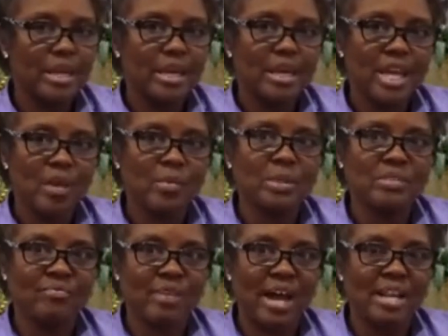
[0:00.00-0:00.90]
It will
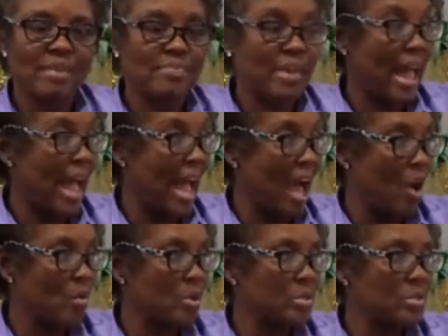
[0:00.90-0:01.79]
divide up the
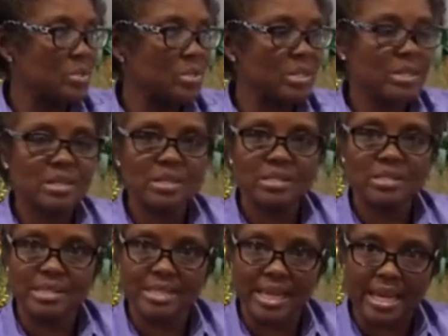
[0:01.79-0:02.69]
hours,
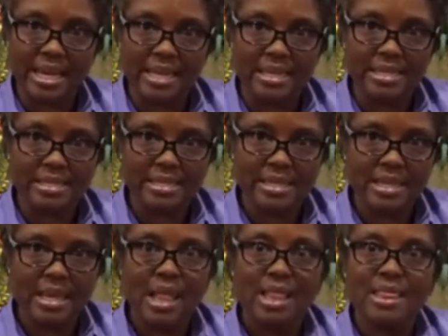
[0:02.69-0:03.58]
the days,
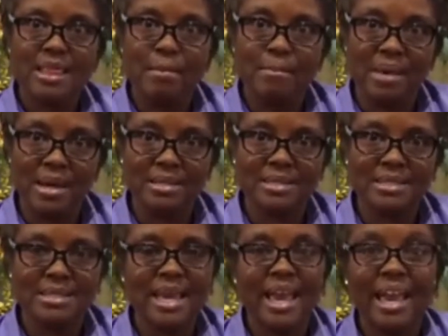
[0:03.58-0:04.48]
the
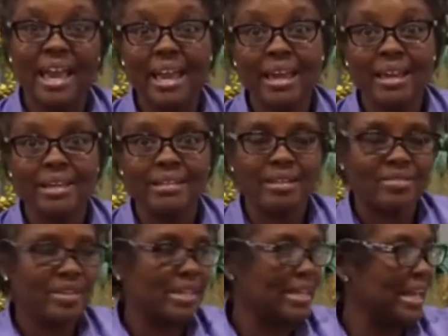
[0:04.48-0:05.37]
months, and
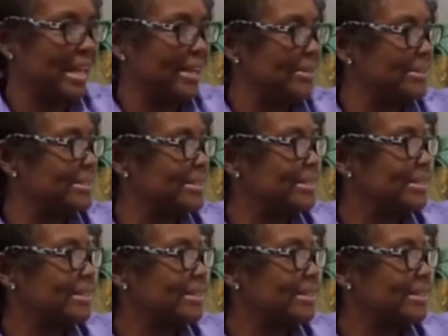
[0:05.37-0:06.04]
the years.